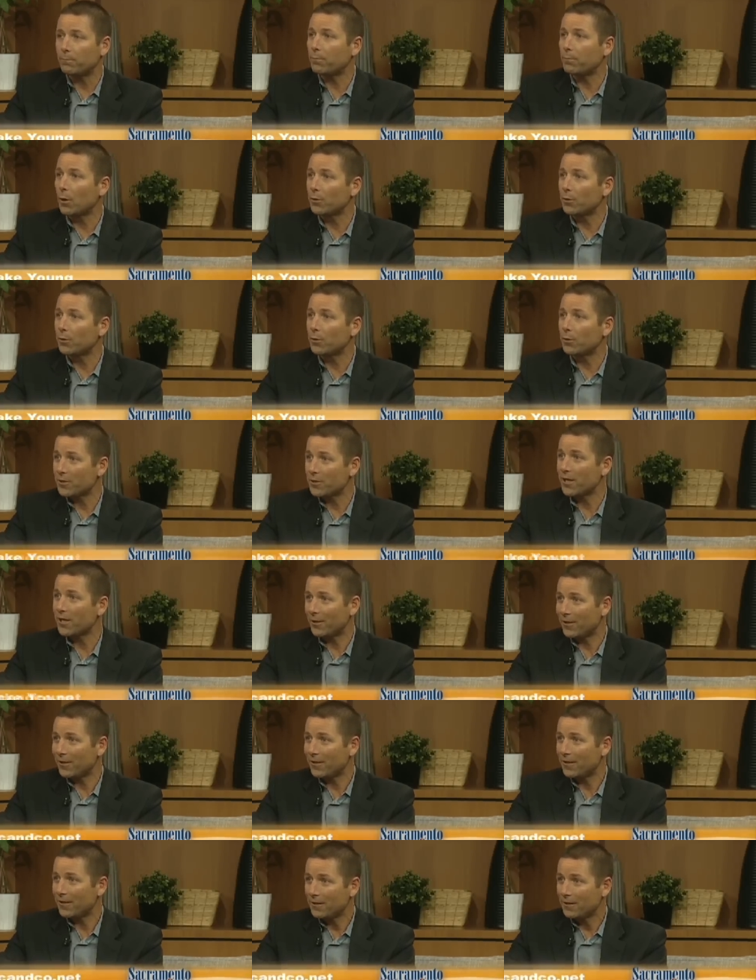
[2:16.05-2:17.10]
produce
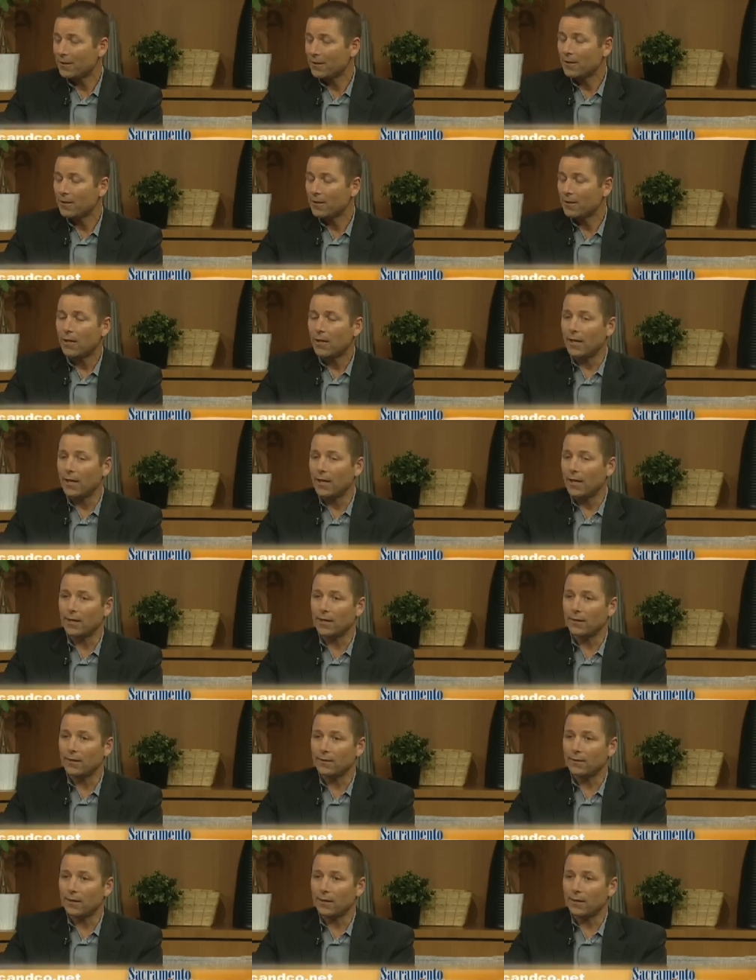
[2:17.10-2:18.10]
centered. Yeah. And